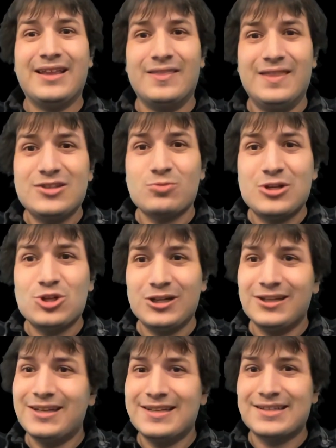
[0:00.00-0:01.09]
This
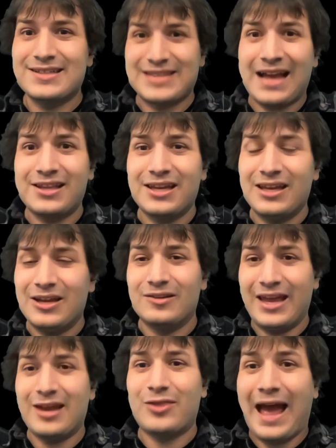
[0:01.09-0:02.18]
region is exactly
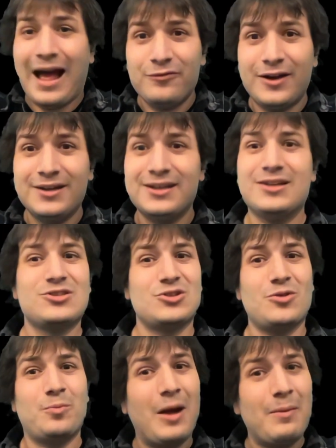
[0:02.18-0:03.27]
length alpha, so
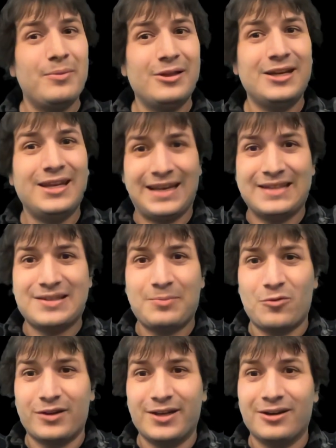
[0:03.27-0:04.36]
the probability it ends up
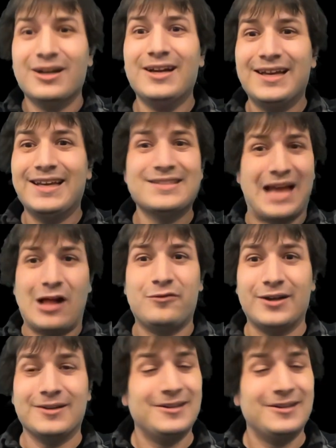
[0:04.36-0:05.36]
over here is alpha.